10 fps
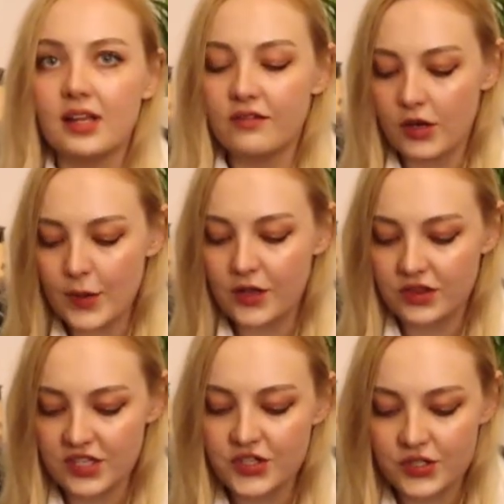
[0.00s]
love about
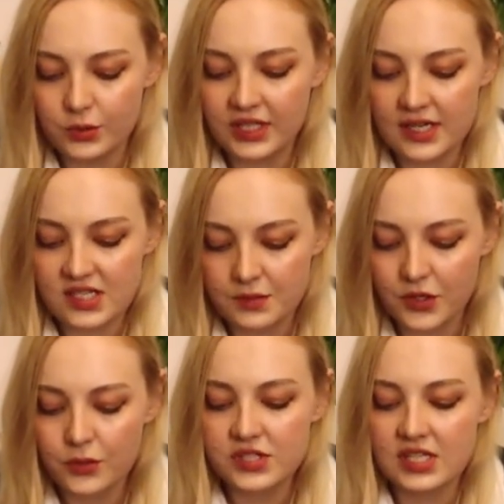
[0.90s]
this suitcase the
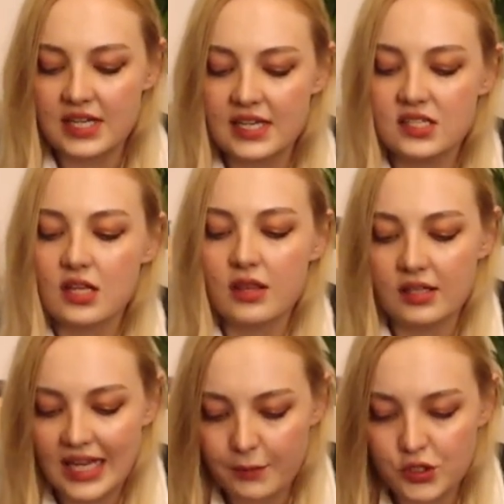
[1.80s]
most is the
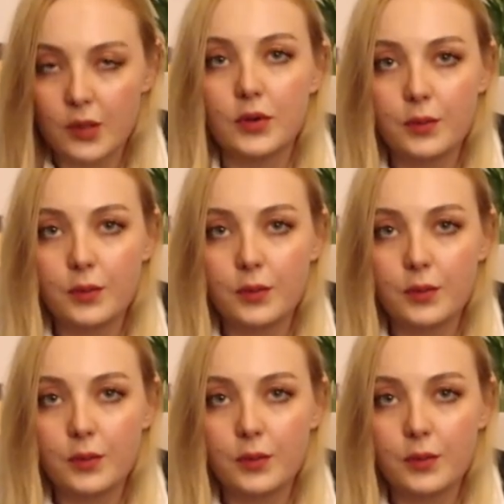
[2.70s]
laptop